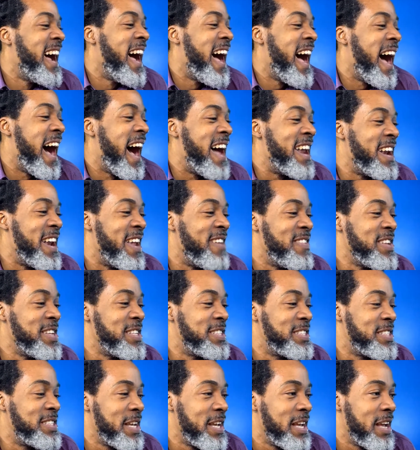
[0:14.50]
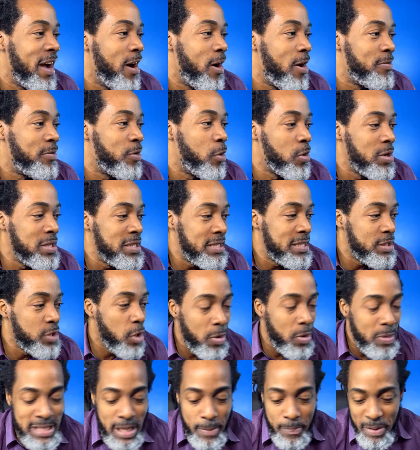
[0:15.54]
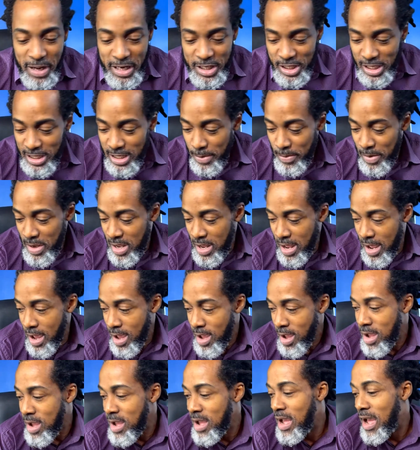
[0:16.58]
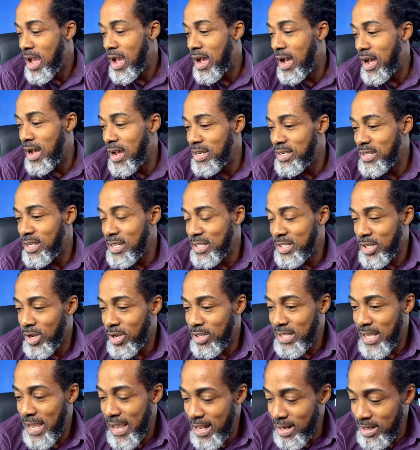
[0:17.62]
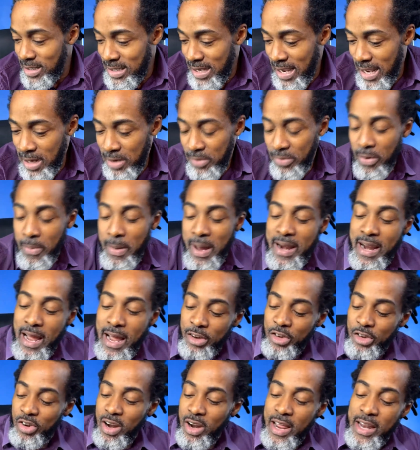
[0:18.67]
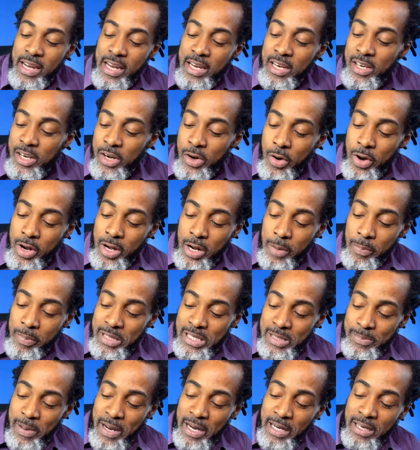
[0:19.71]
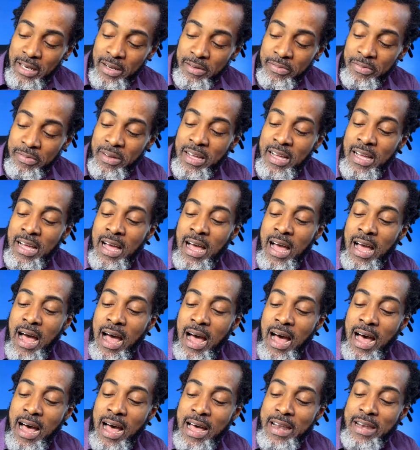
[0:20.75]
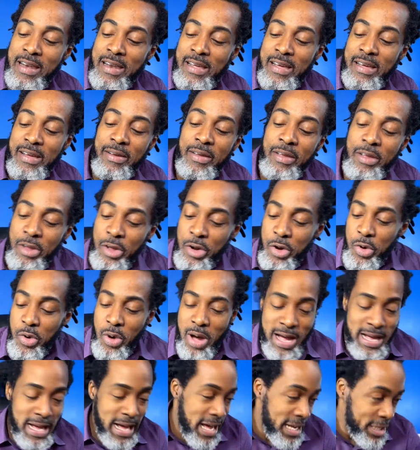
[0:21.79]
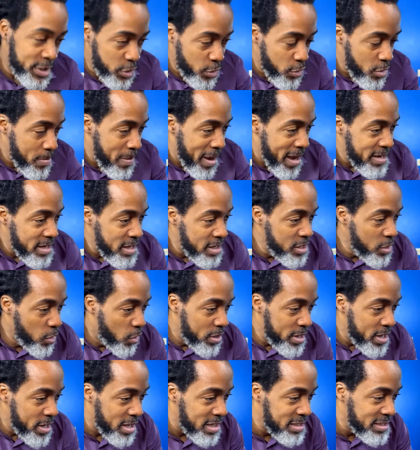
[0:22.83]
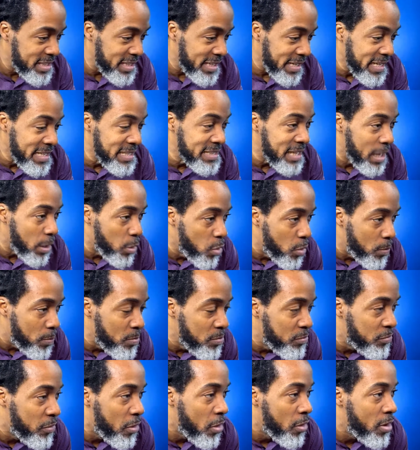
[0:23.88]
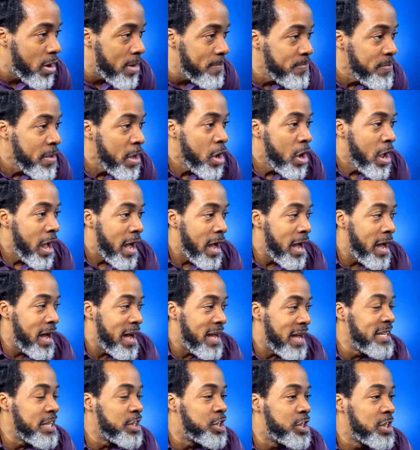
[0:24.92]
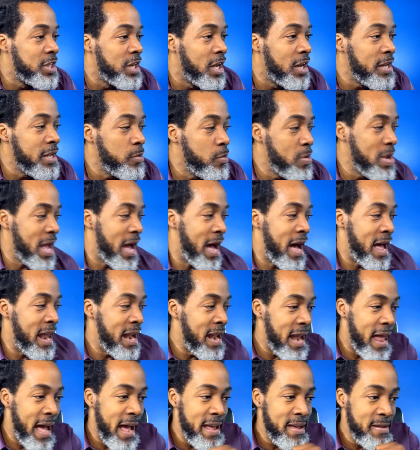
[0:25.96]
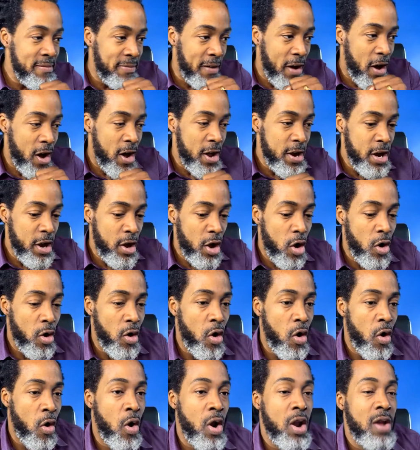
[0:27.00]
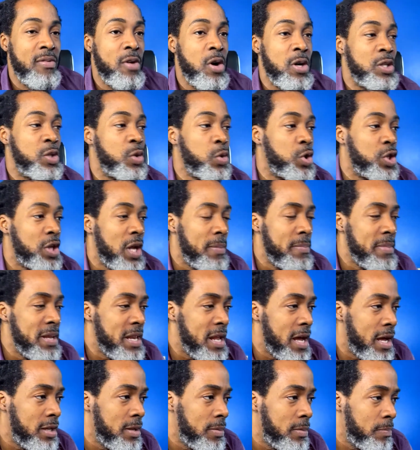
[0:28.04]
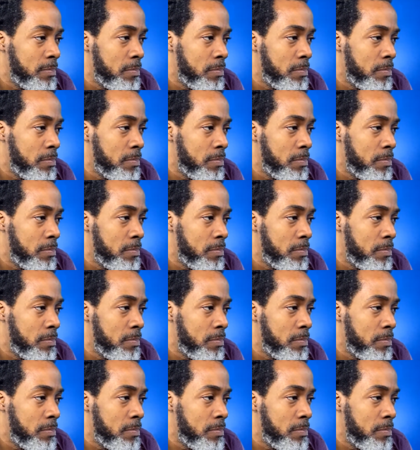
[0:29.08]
And let me say, of course, it's always a pleasure to be here to discuss health from a natural and integrated perspective. And, as you reminded the audience, it is an open forum. Additionally, we are live on all of our social media